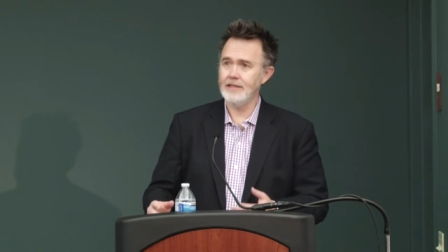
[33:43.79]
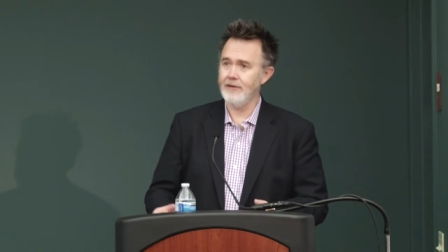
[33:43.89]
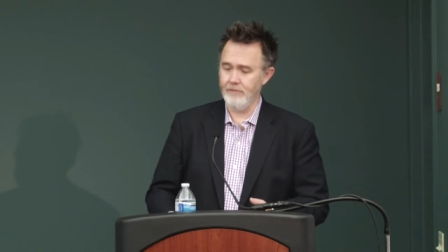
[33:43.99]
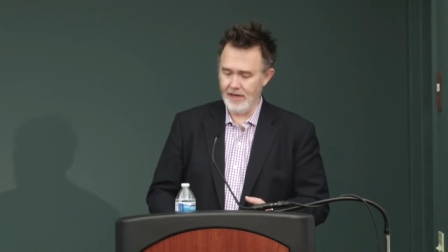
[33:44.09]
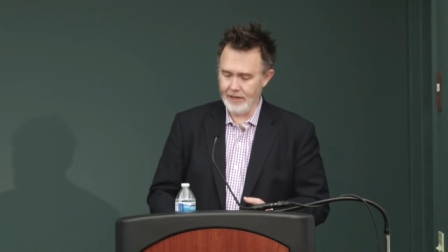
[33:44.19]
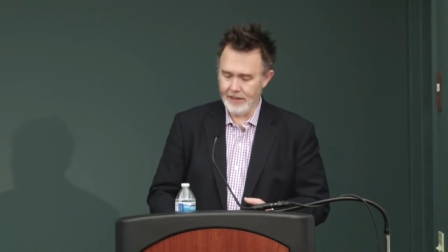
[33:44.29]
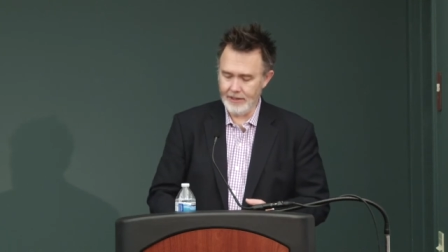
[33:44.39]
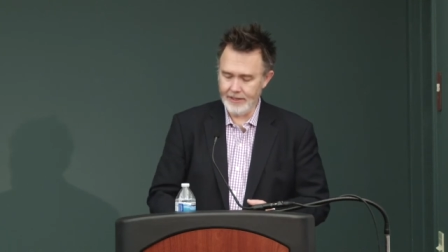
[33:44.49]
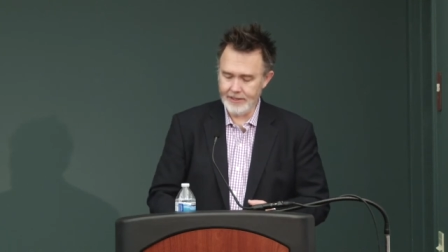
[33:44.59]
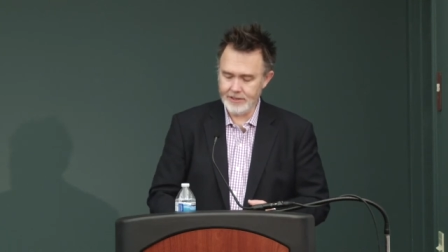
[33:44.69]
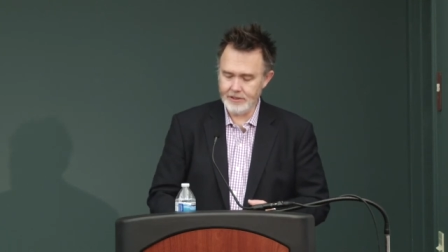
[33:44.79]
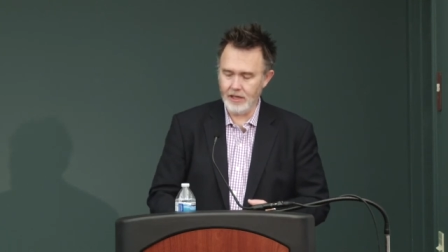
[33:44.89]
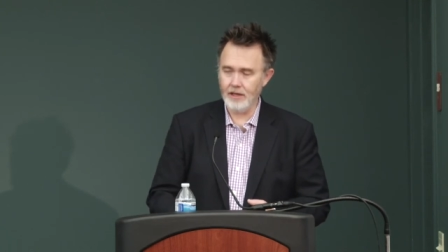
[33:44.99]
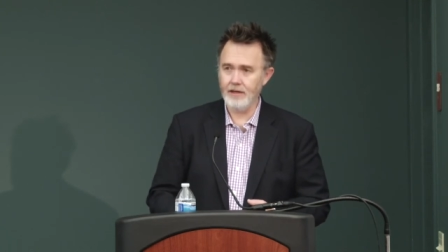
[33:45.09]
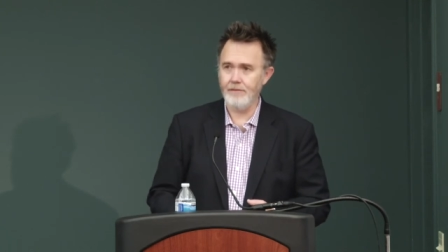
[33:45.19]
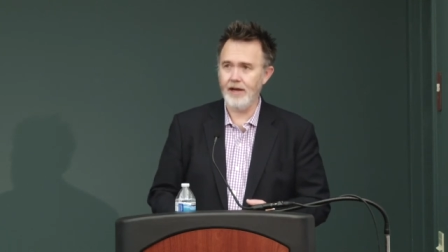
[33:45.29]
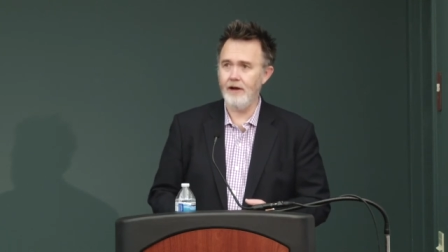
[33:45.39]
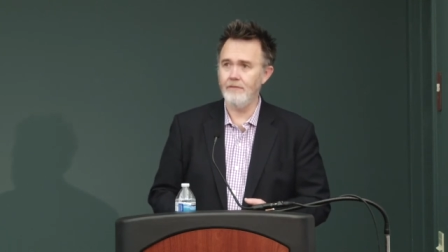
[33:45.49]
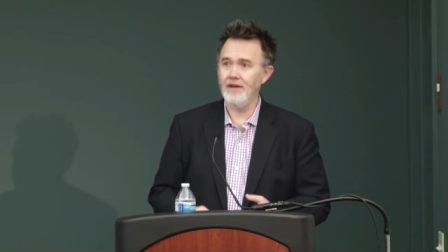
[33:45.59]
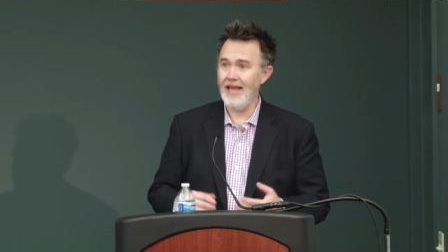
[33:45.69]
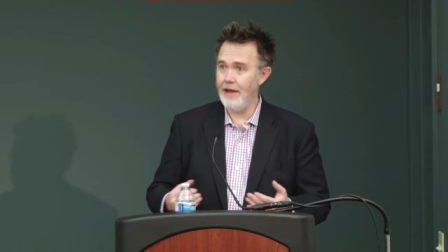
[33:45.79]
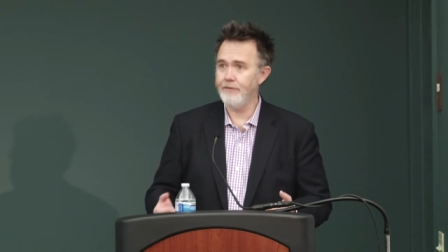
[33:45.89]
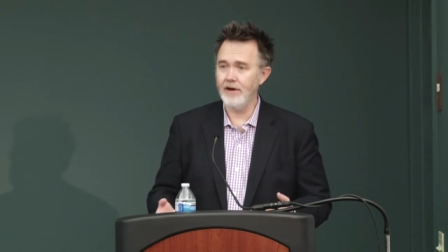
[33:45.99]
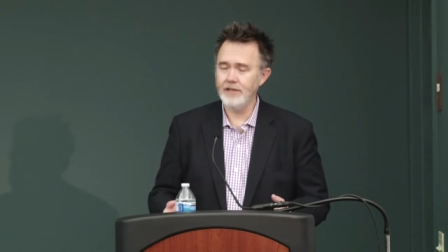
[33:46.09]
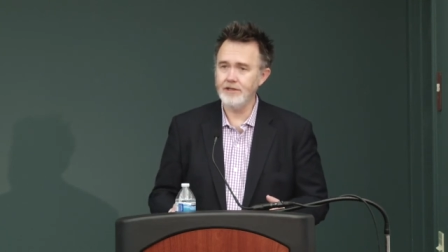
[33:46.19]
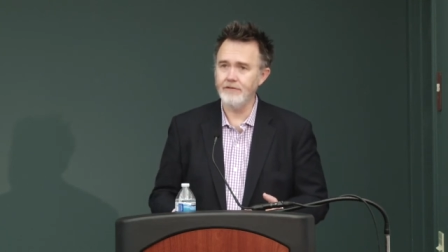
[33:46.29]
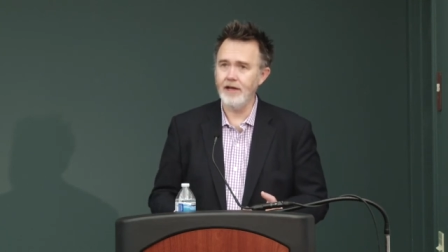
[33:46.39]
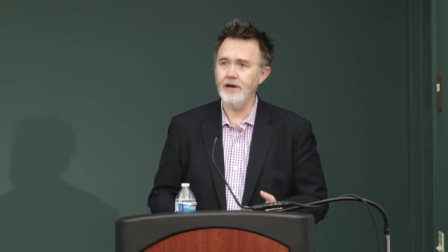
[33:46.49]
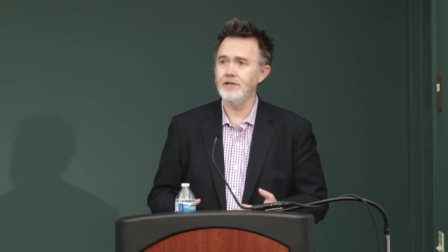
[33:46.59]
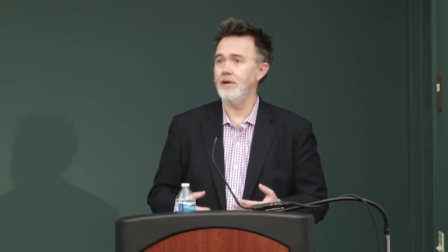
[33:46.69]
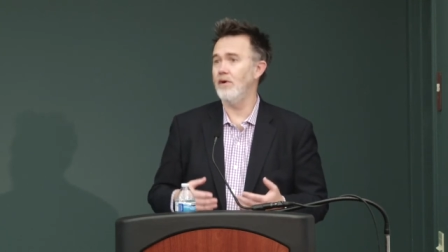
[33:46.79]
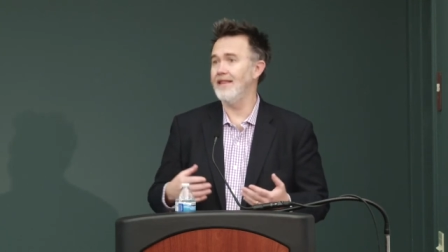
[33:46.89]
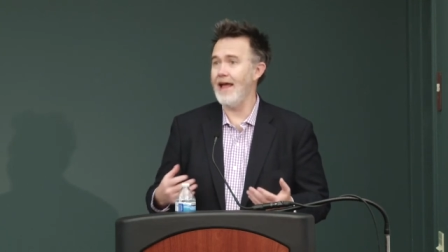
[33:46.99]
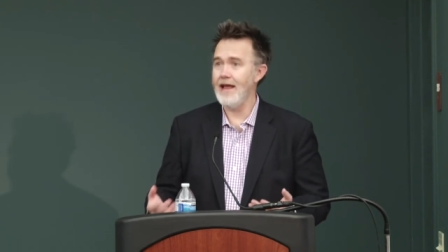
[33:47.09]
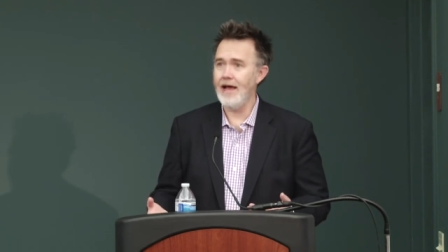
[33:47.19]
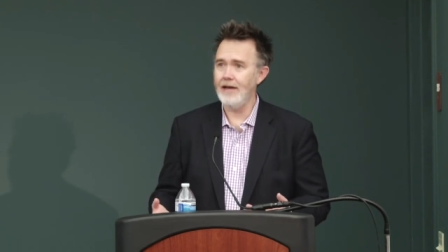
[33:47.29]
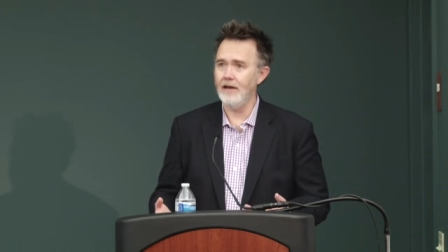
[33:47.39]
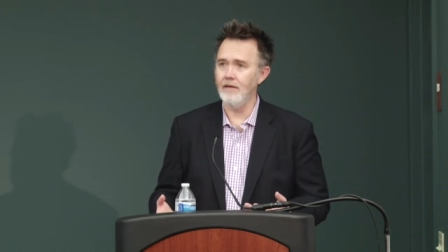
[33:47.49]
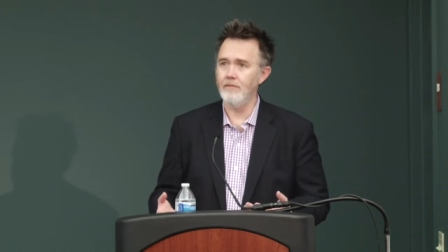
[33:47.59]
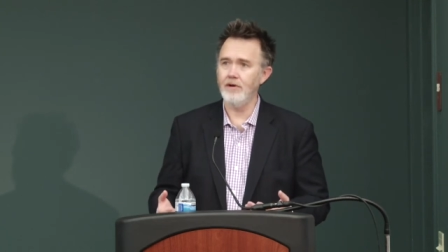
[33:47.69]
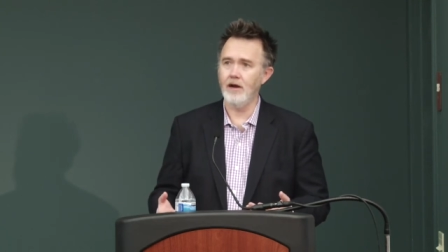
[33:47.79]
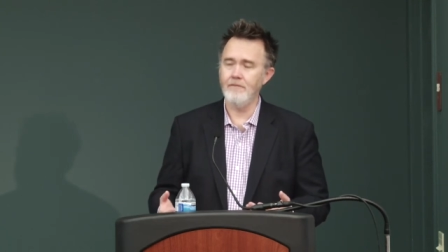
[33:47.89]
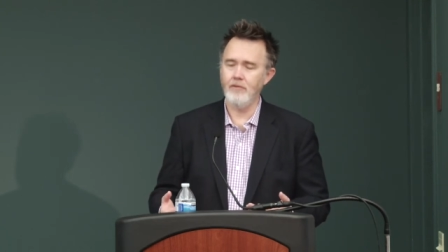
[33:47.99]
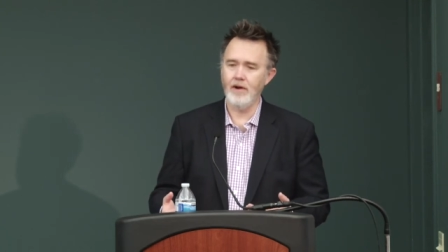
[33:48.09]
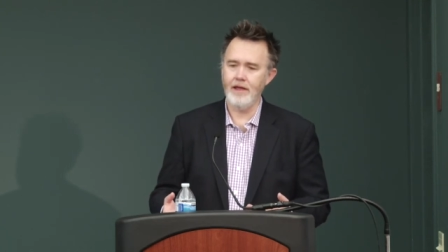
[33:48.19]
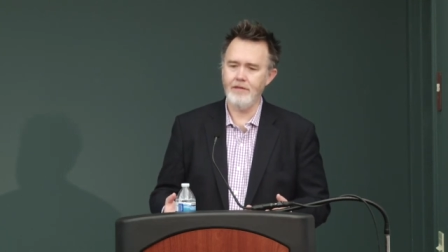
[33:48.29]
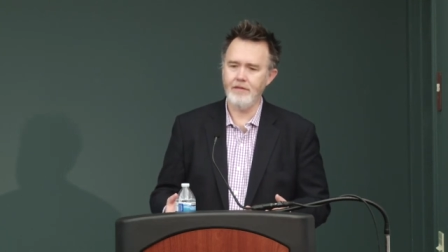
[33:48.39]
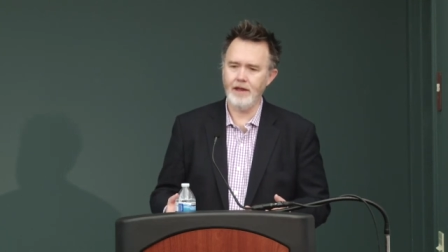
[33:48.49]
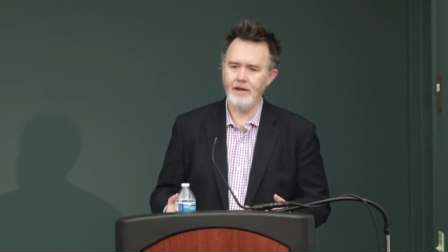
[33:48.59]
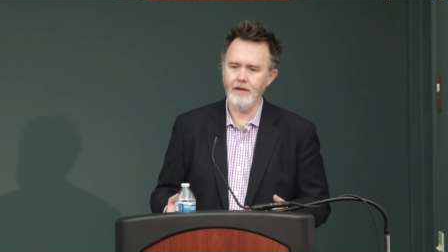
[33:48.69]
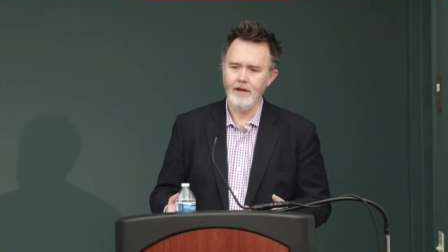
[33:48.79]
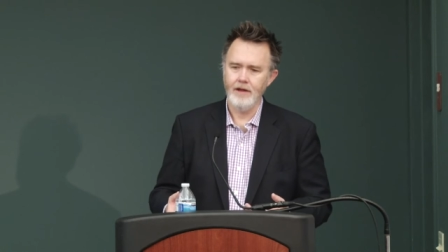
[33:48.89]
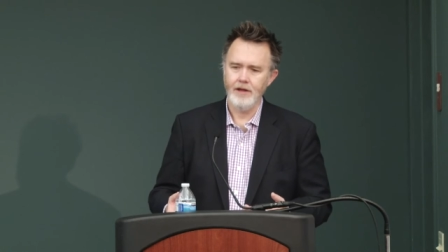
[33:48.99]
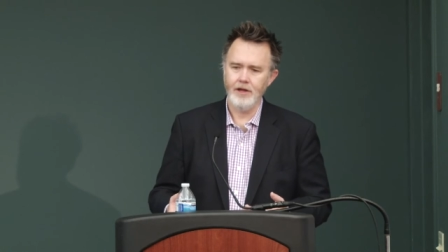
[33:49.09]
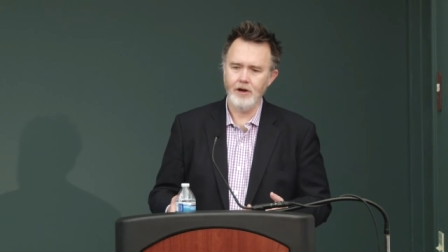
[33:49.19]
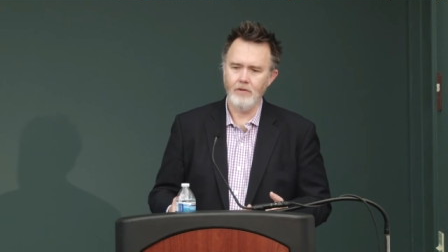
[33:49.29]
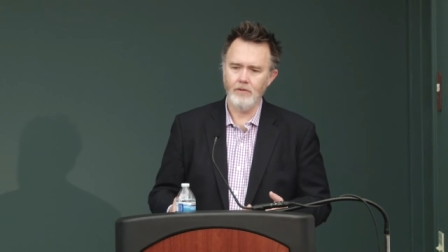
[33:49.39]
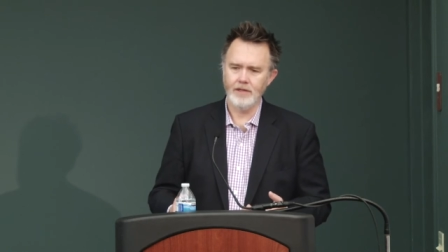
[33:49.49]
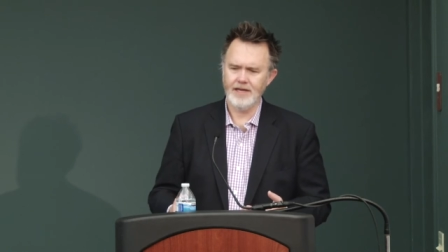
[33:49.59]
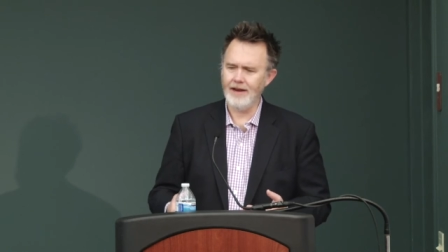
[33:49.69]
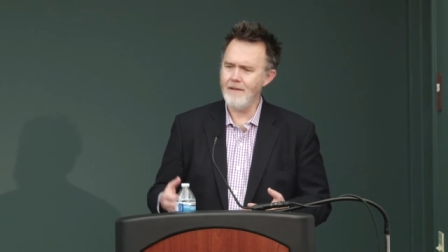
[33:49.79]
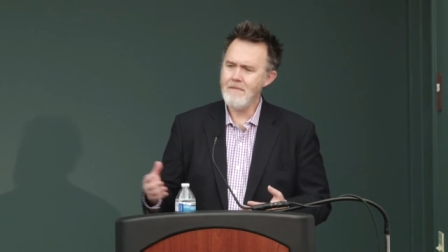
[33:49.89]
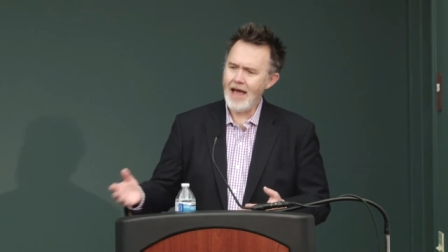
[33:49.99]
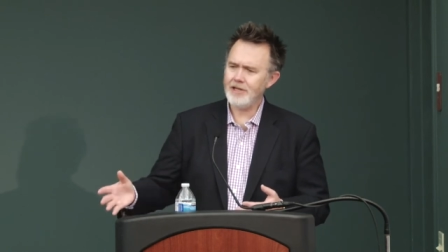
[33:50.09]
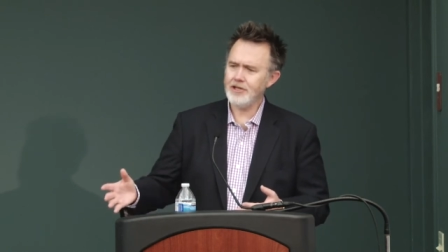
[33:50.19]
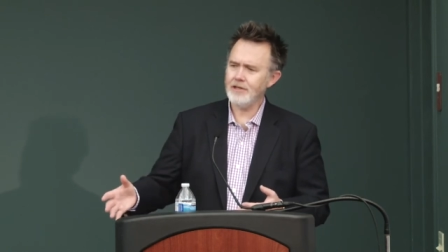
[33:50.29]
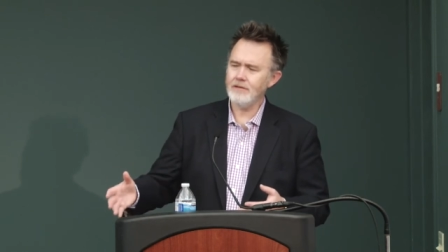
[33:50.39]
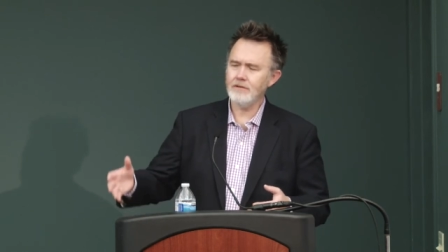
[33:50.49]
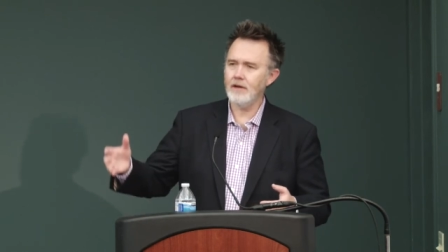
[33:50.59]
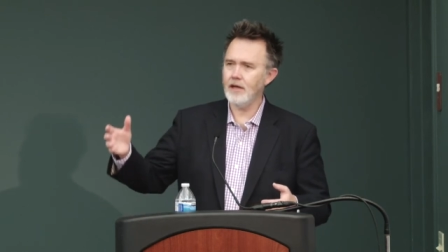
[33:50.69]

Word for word: to some of my colleagues talk about gay friends of theirs and what they had to put up with and you know, said, imagine